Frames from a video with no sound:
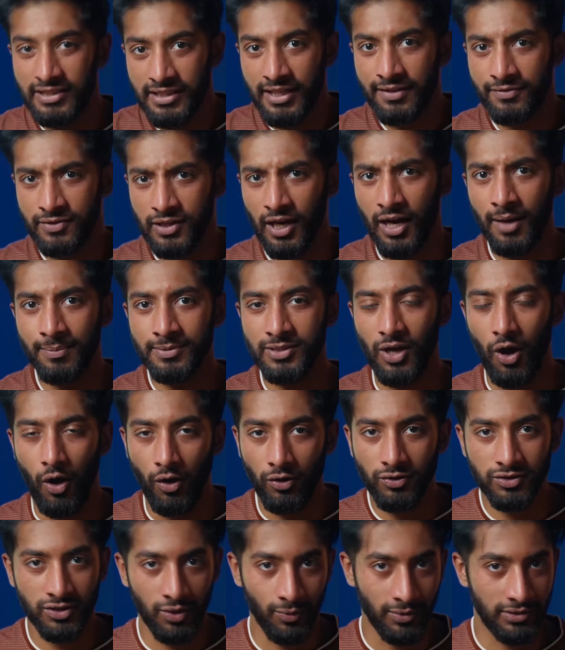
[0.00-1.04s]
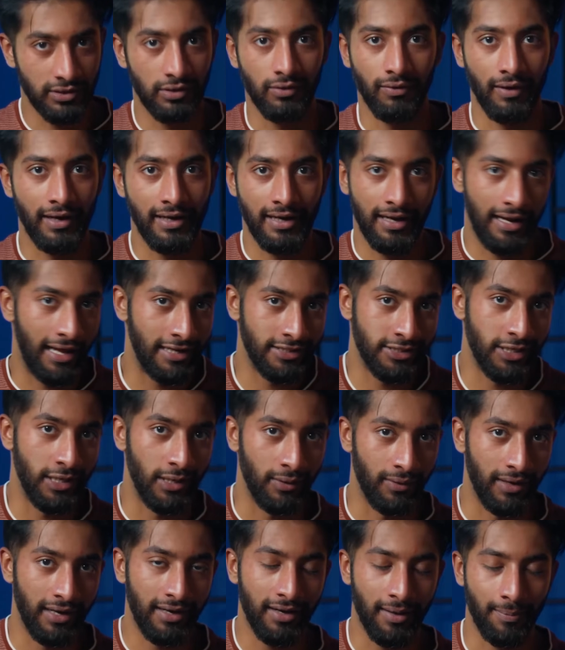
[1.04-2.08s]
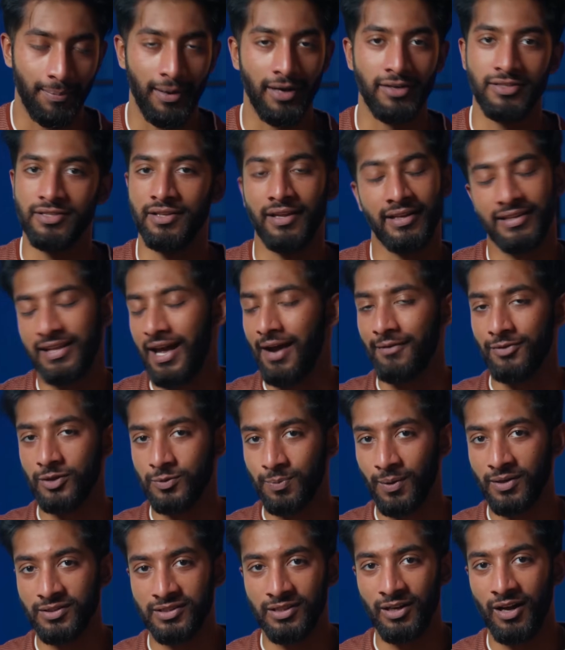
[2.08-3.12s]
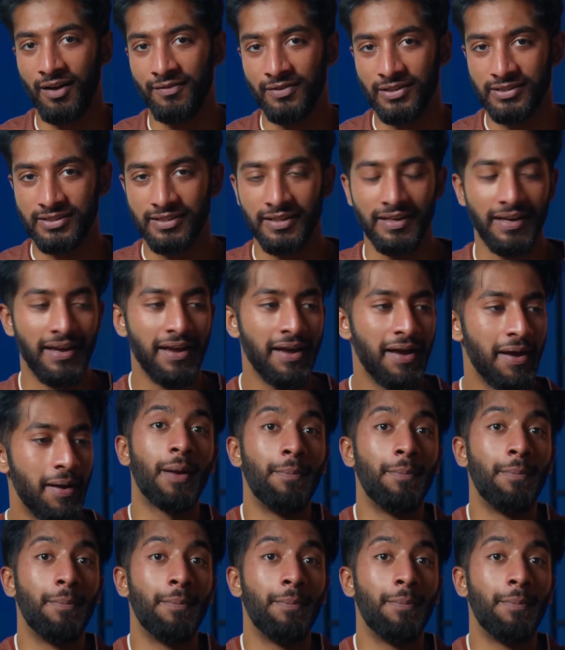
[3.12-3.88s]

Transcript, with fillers: Steve Jobs also was great at engineering compared to the average person, obviously.